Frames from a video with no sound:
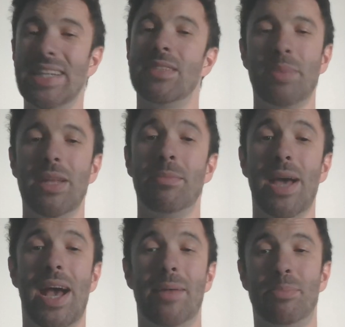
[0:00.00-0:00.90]
It's been
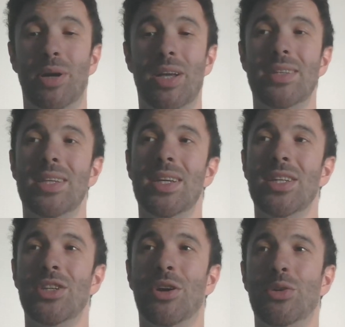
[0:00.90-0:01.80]
bad. But,
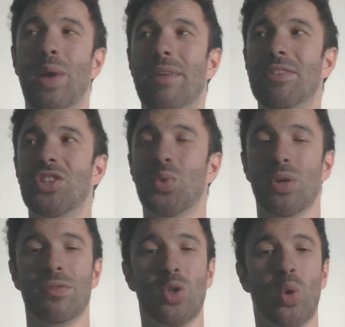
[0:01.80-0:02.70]
you have this
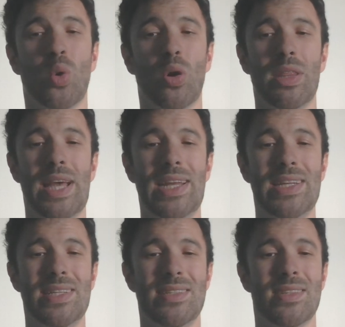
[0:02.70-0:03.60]
sort of core that
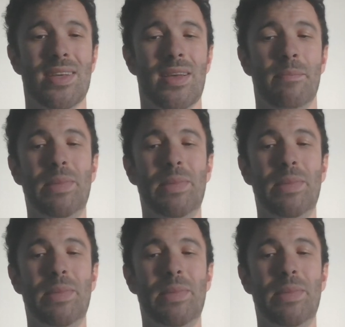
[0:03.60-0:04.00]
is